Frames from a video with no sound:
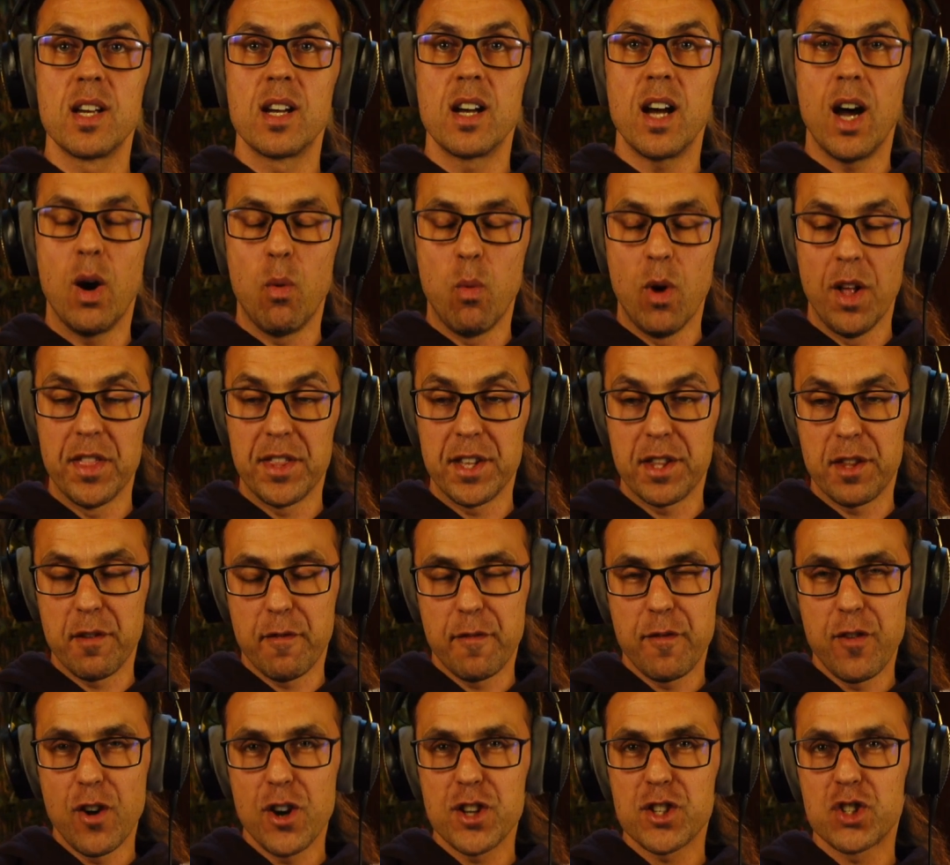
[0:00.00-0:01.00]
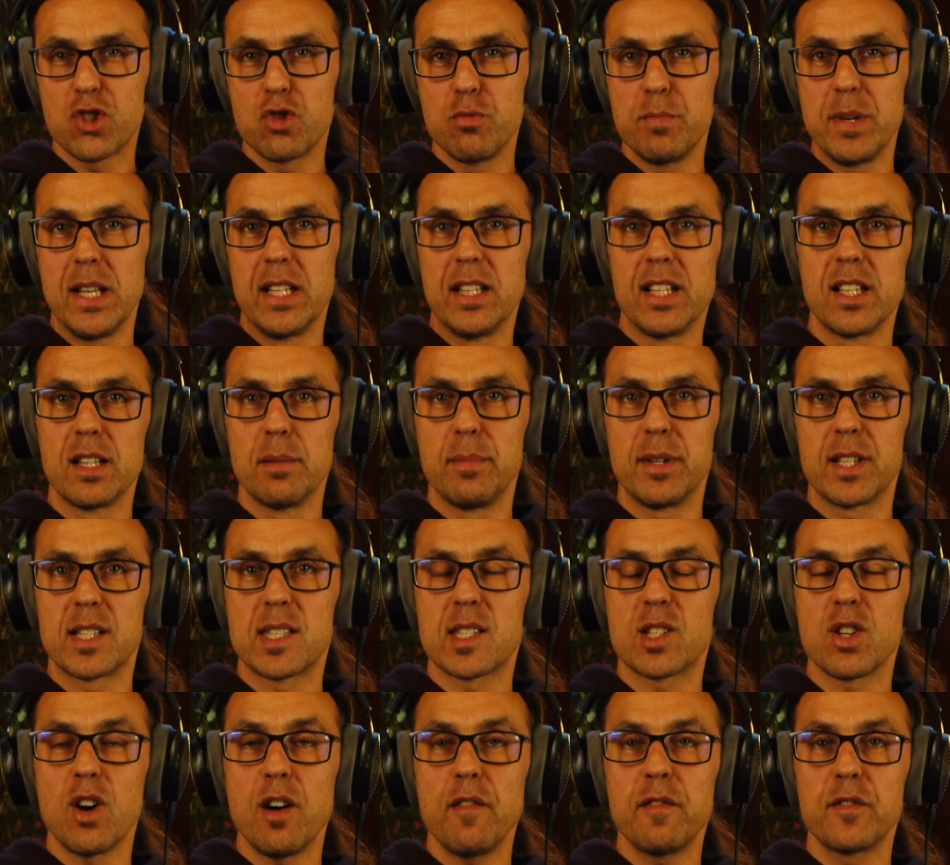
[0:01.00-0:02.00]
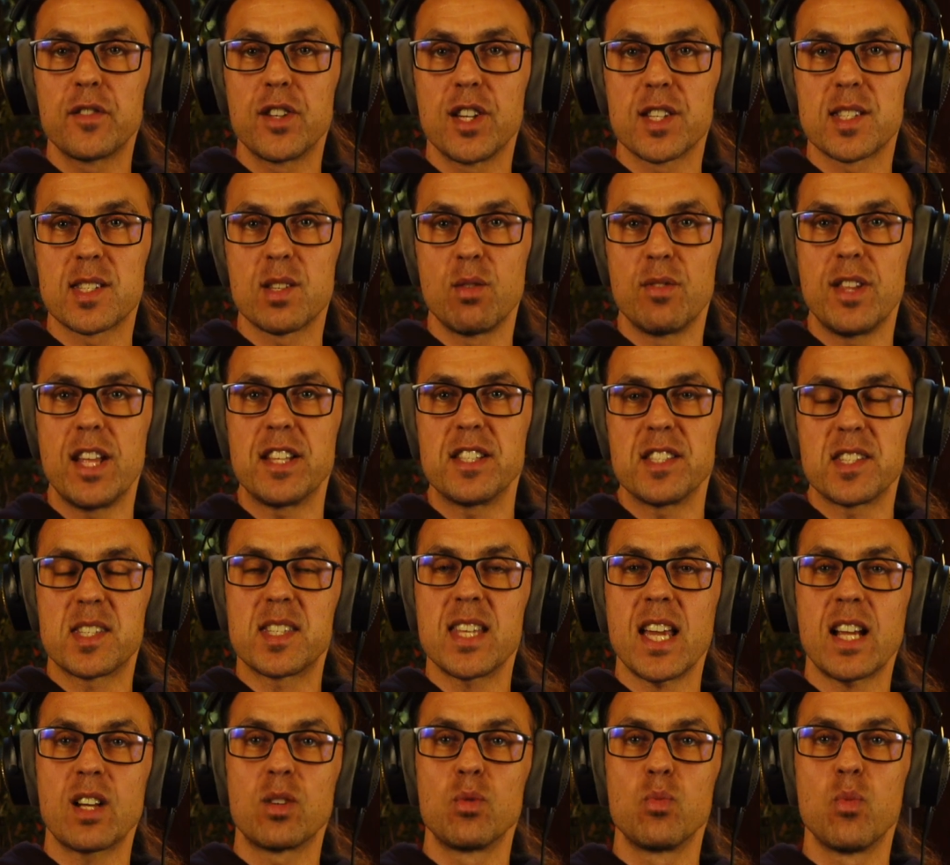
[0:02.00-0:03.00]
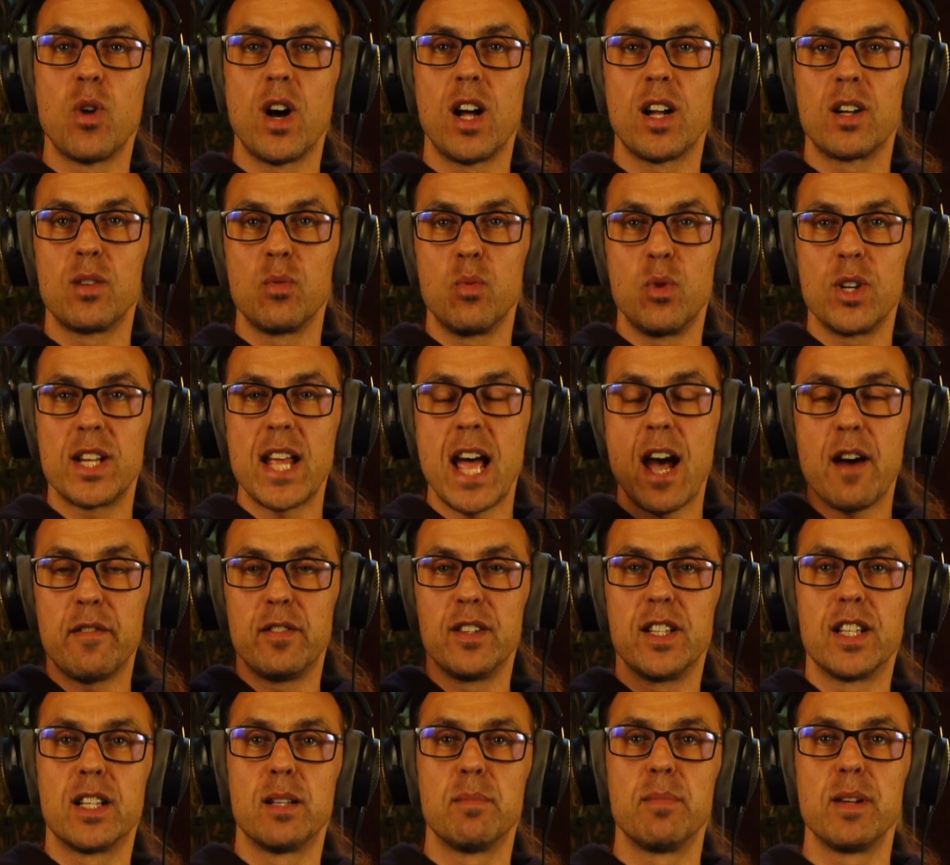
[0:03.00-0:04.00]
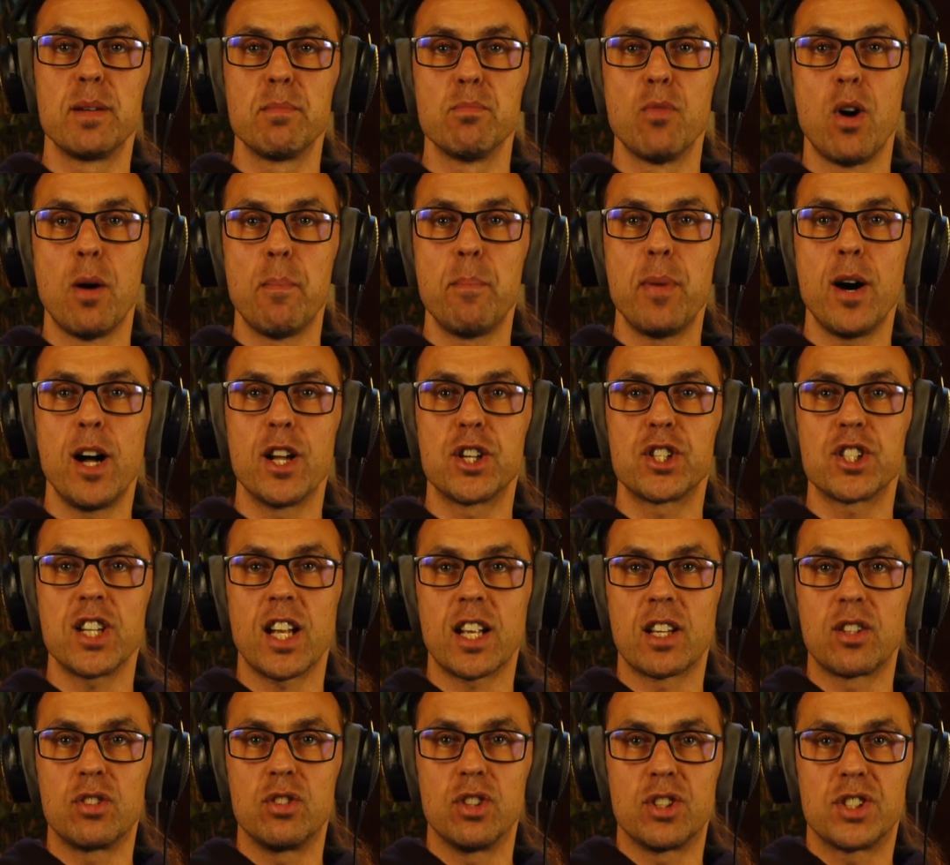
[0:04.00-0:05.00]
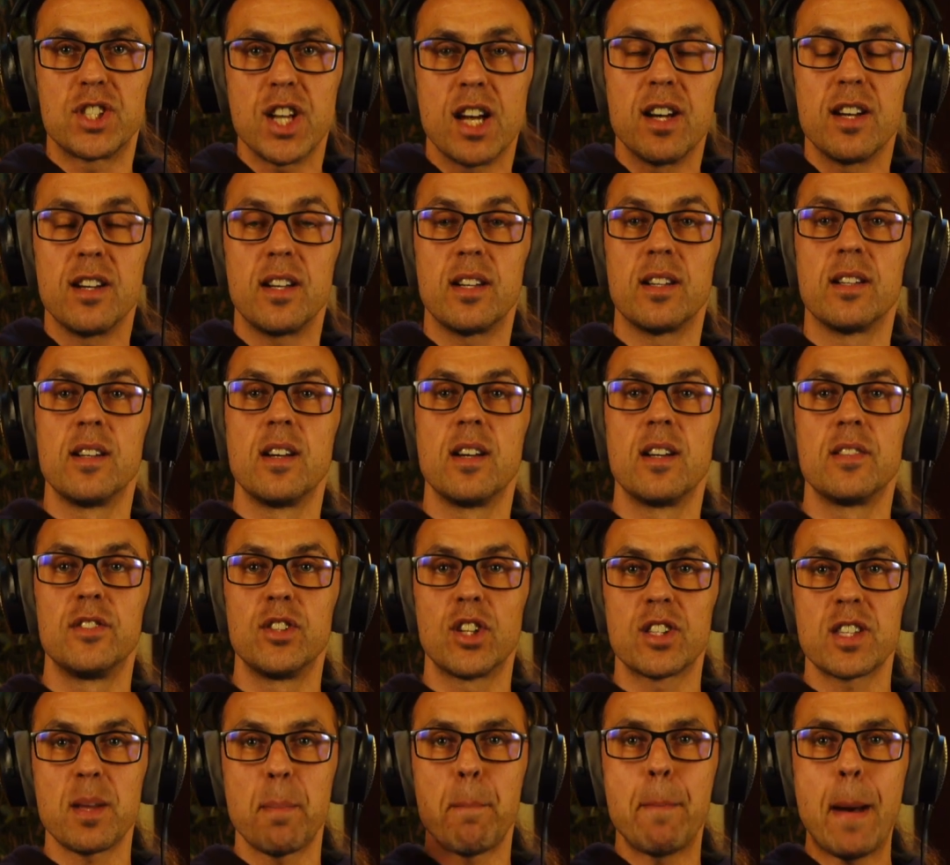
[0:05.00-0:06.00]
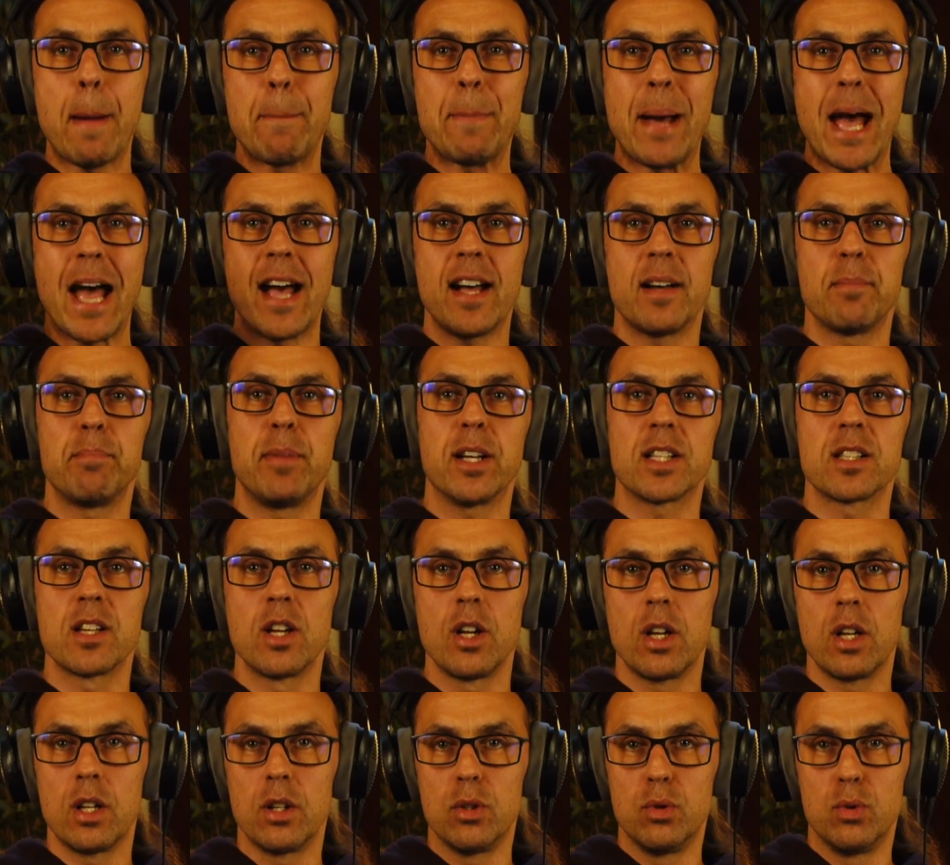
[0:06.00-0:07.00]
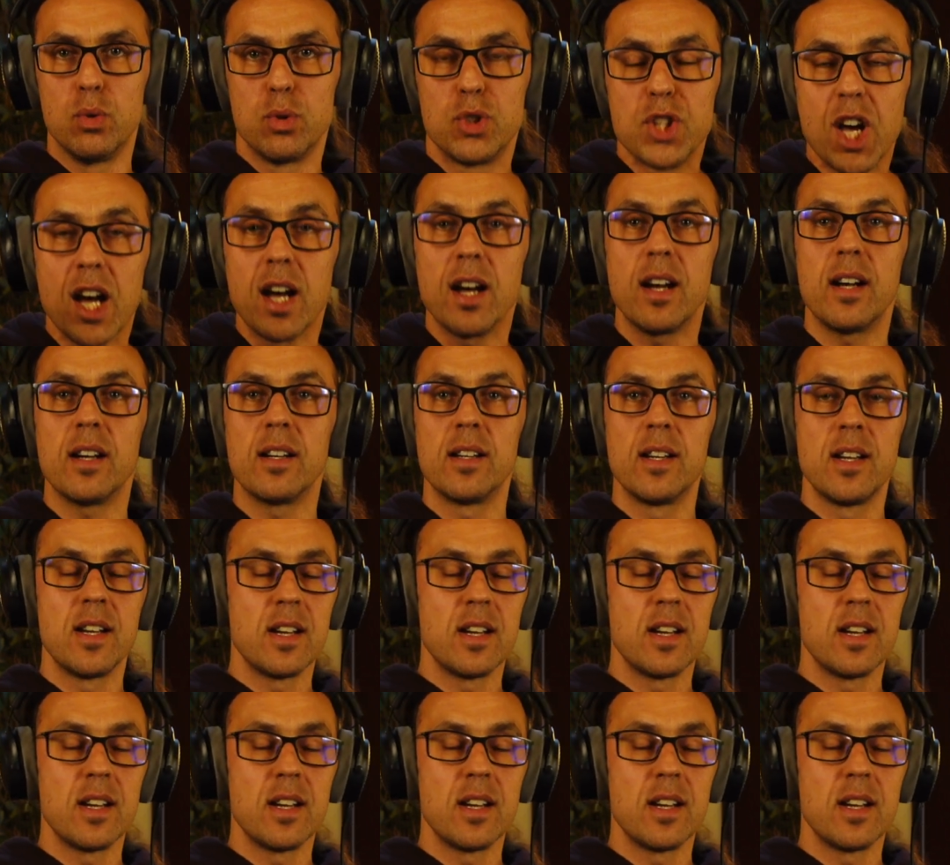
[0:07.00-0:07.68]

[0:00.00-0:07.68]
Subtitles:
I wanted the first to be a little bit softer so that the second one would have a little bit more punch, like da-da, not pa-pa, but da-da.